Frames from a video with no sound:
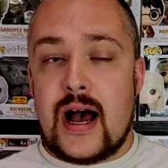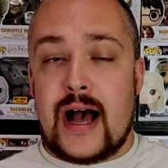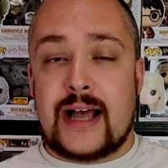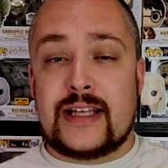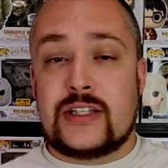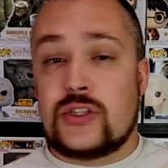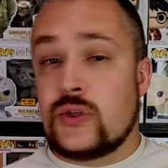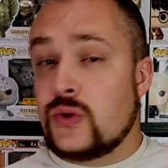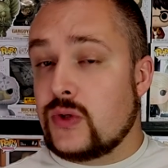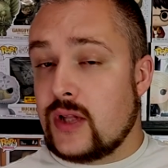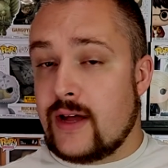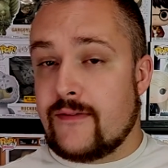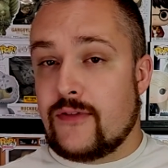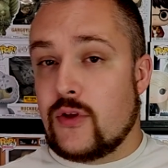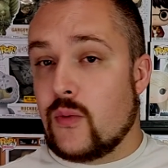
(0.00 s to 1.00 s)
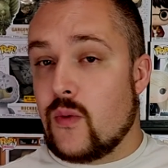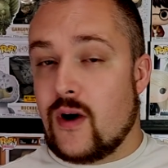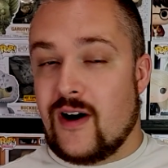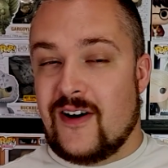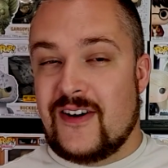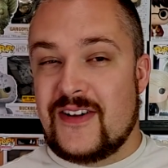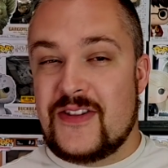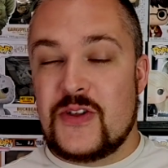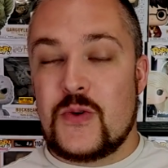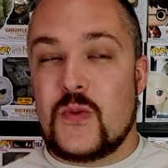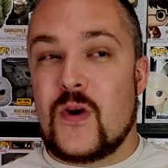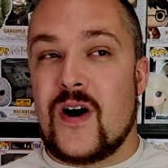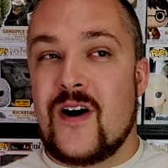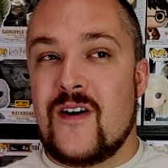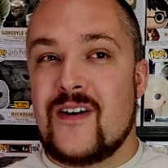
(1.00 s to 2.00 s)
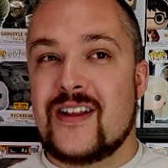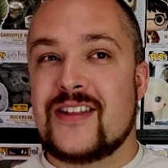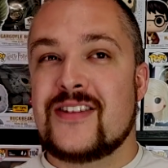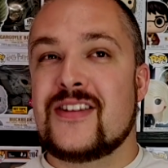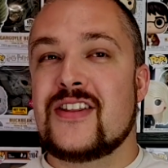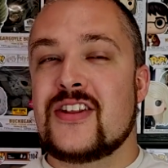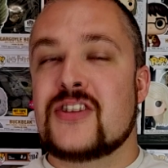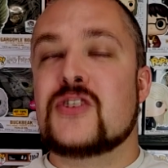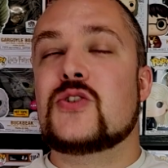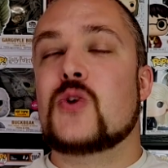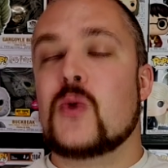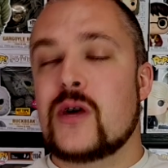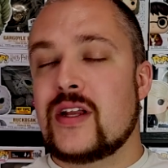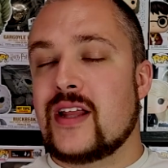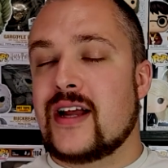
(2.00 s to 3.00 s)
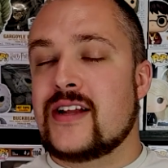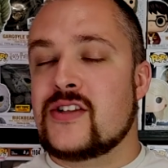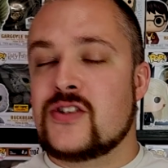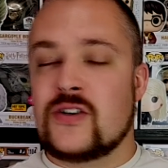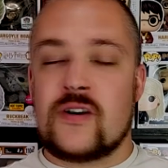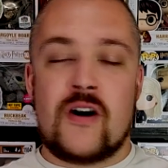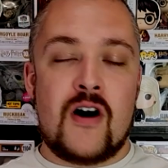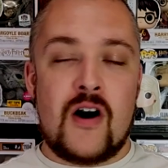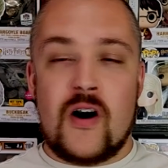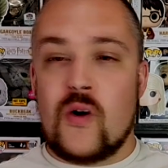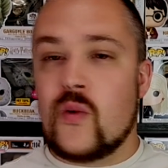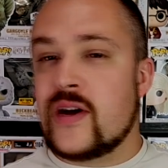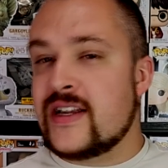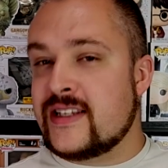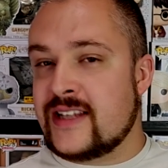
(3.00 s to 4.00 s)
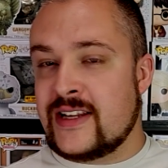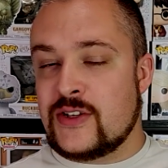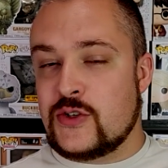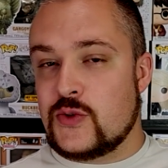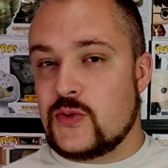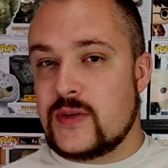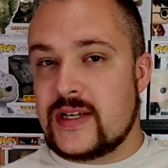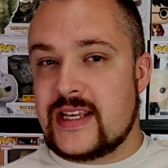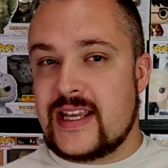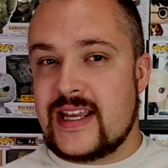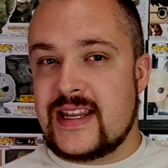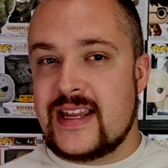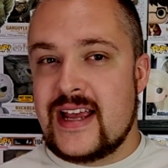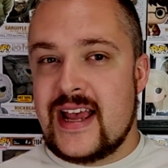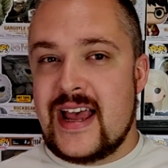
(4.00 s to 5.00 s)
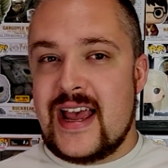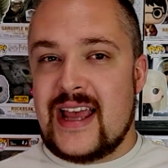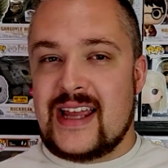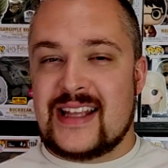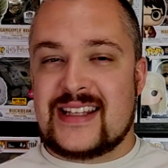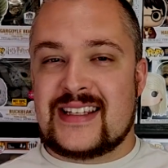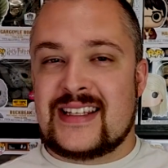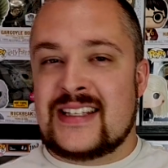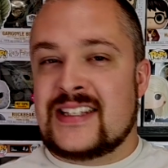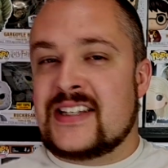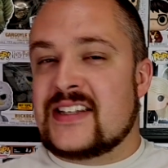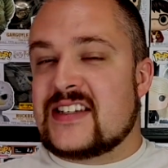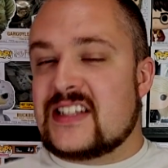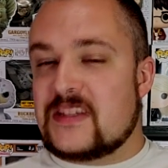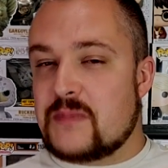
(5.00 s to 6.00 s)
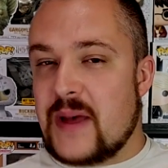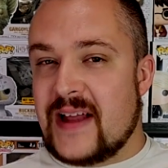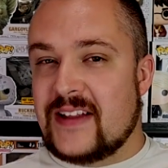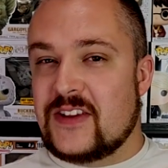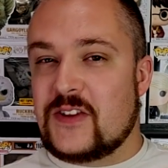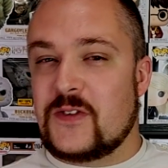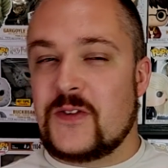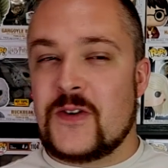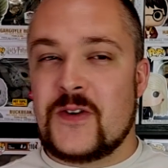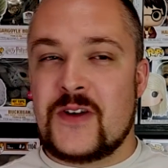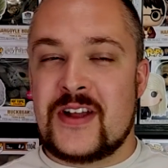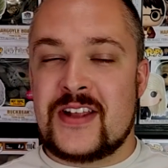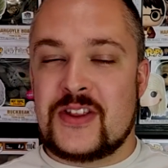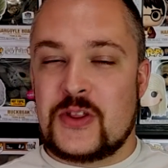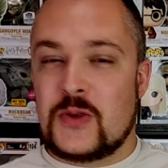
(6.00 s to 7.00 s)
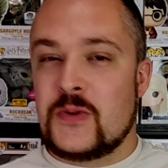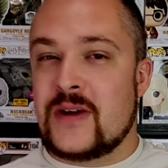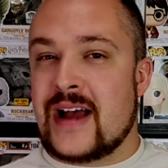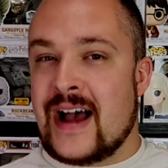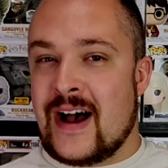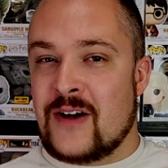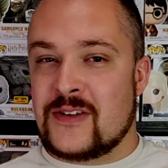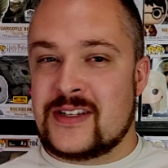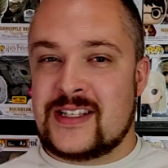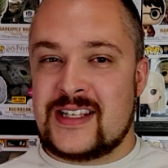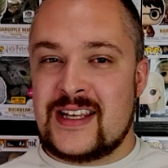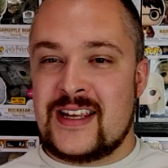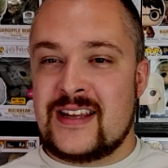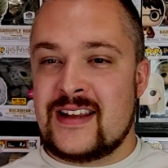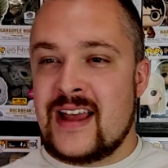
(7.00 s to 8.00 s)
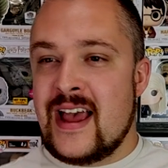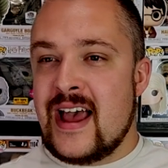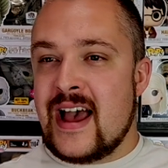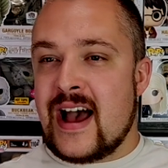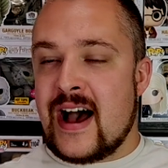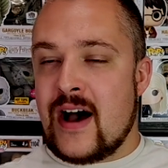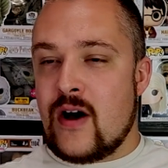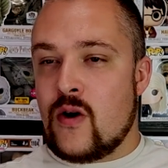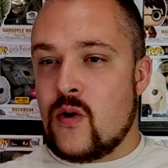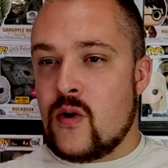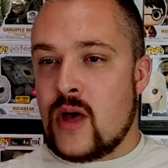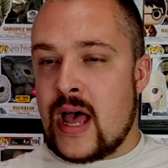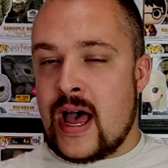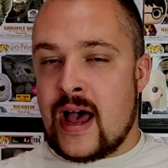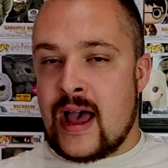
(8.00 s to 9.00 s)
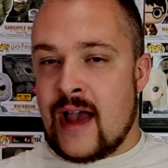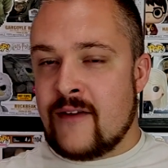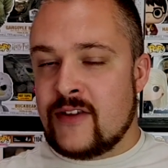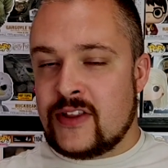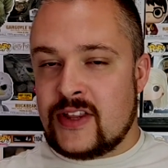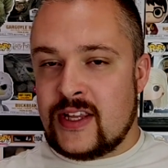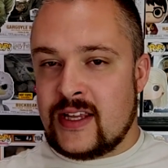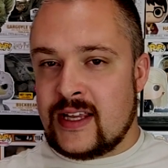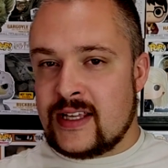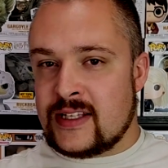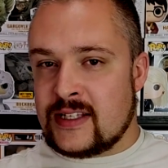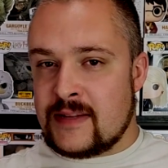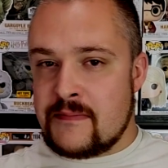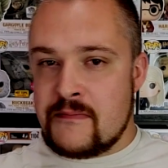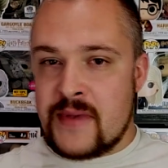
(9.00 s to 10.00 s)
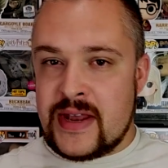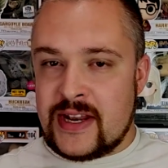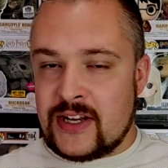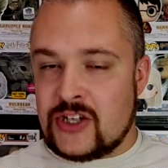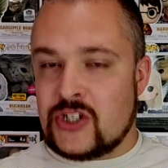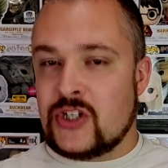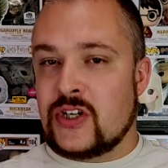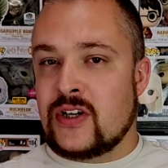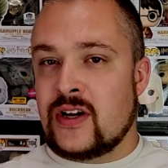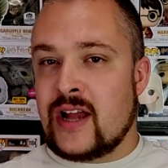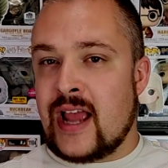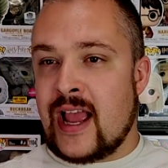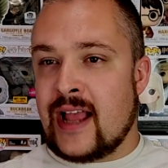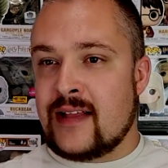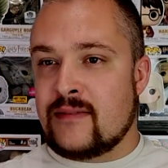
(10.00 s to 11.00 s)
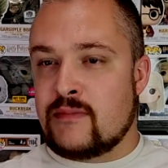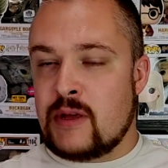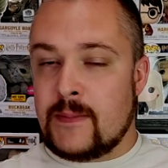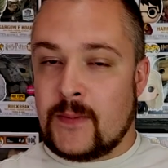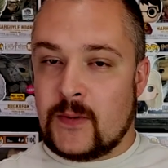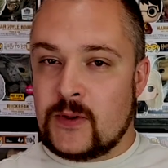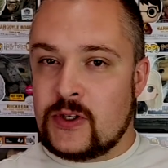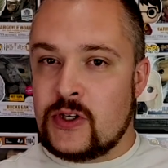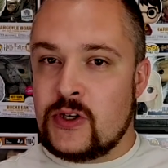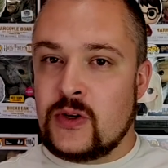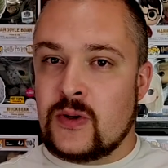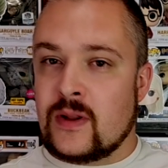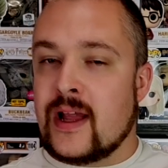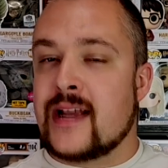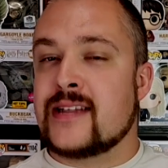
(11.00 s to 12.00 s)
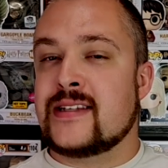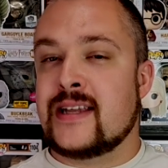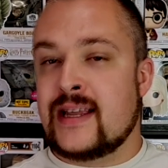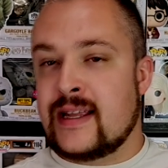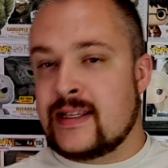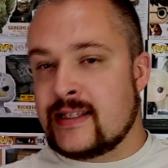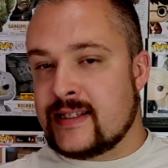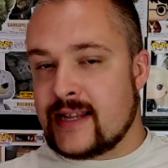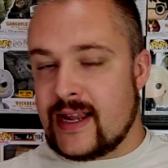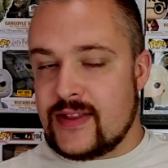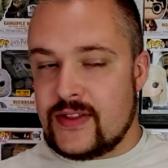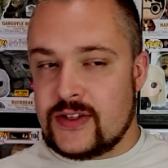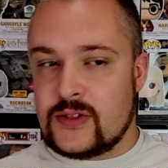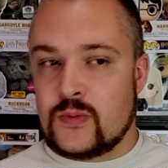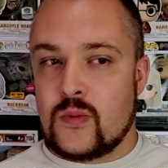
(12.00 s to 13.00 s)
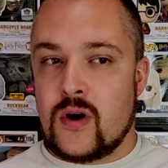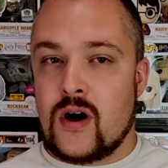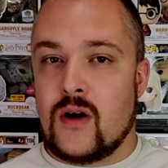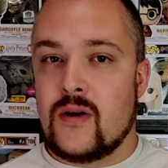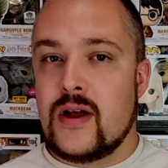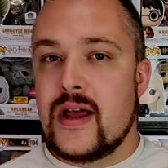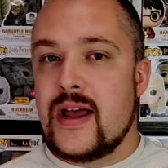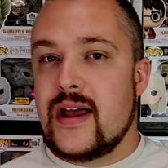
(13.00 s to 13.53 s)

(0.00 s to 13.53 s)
I do love the wall. The wall, the storylines are always intriguing. It's suspenseful throughout, seeing how everything is miniature and people utilize it inside this wall.